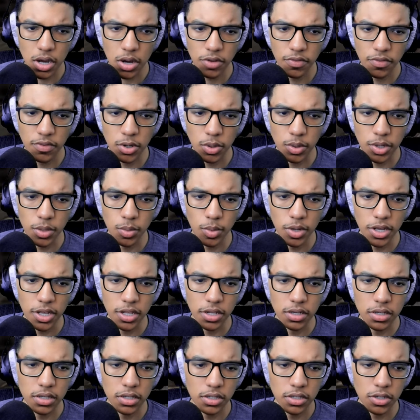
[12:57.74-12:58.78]
I don't even know where he
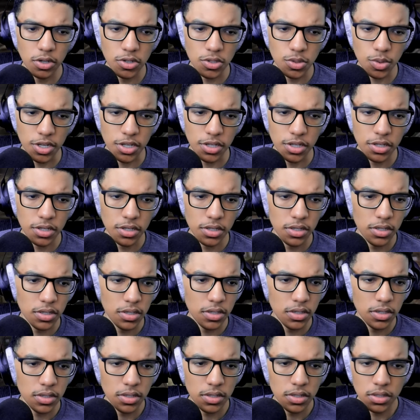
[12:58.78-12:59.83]
went. Let's wait.
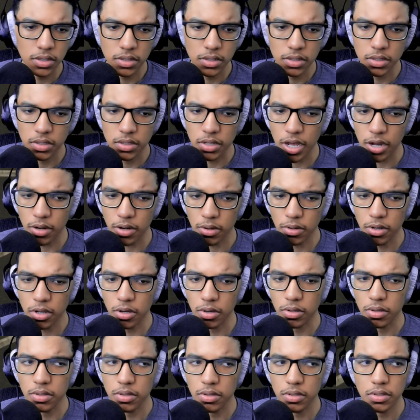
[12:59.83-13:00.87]
I don't
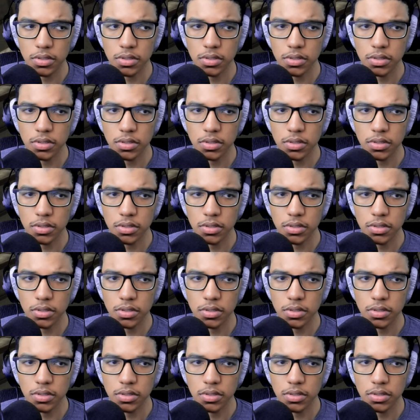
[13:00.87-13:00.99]
know.